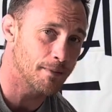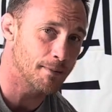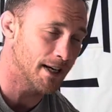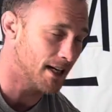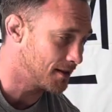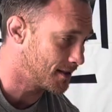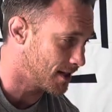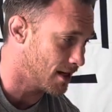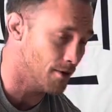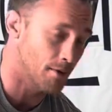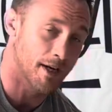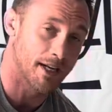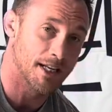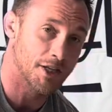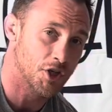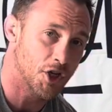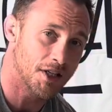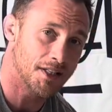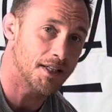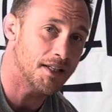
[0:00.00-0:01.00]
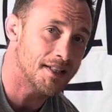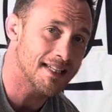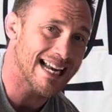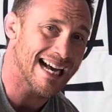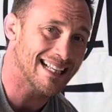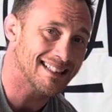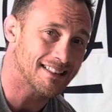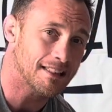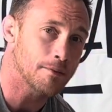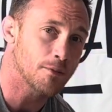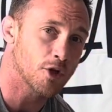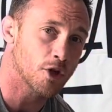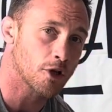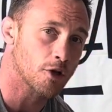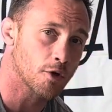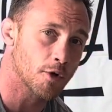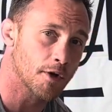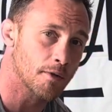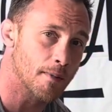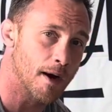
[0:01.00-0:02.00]
but I'll tell you what, it just does not seem to
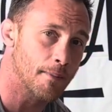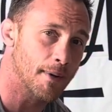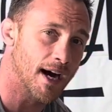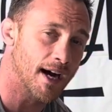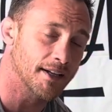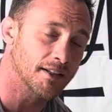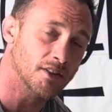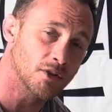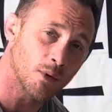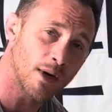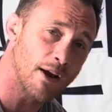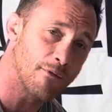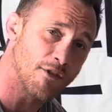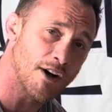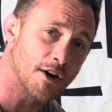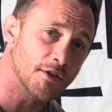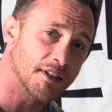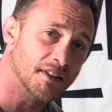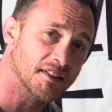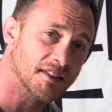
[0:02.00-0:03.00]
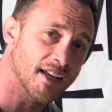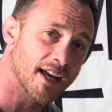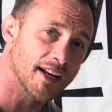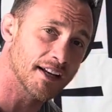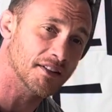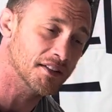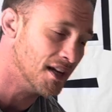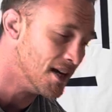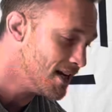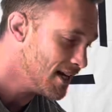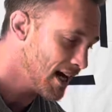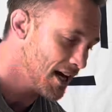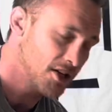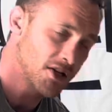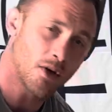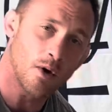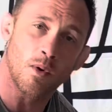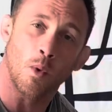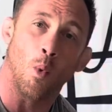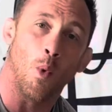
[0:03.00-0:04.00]
agree with my body. So what I found instead is I
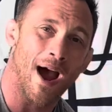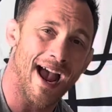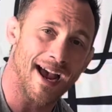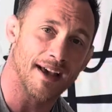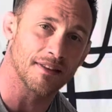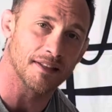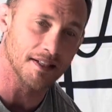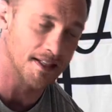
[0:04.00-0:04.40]
sort of wag the